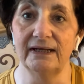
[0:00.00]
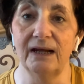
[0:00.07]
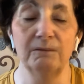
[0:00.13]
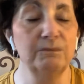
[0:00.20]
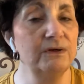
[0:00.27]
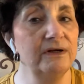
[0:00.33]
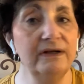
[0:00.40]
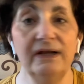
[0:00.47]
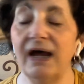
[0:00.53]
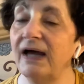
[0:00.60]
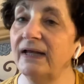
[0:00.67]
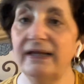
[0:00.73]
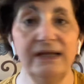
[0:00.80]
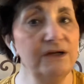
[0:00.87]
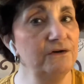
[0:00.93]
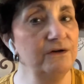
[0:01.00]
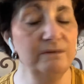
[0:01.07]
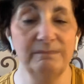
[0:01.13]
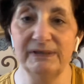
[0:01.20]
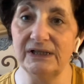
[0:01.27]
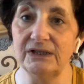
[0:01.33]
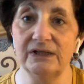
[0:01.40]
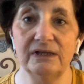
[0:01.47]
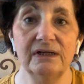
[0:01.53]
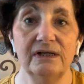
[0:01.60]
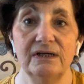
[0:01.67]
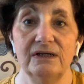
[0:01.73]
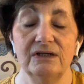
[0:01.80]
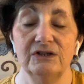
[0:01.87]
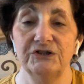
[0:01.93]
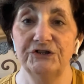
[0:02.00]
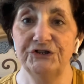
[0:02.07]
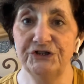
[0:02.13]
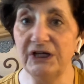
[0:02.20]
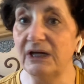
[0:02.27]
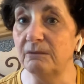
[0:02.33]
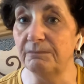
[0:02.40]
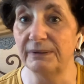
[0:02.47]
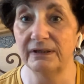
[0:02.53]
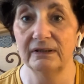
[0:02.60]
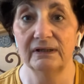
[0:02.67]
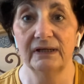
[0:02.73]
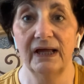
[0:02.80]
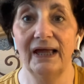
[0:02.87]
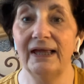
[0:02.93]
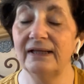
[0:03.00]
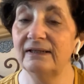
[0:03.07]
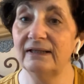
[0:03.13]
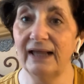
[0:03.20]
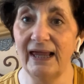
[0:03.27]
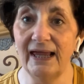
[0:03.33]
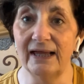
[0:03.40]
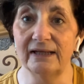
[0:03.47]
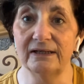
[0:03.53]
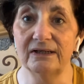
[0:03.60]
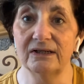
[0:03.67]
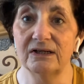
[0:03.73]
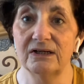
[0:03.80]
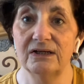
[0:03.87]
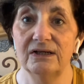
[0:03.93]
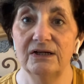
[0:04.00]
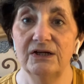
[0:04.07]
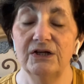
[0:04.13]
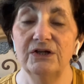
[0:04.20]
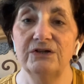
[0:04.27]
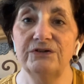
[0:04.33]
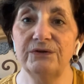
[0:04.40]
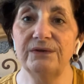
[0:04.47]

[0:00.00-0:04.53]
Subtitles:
And we're not here to be sheep and led. So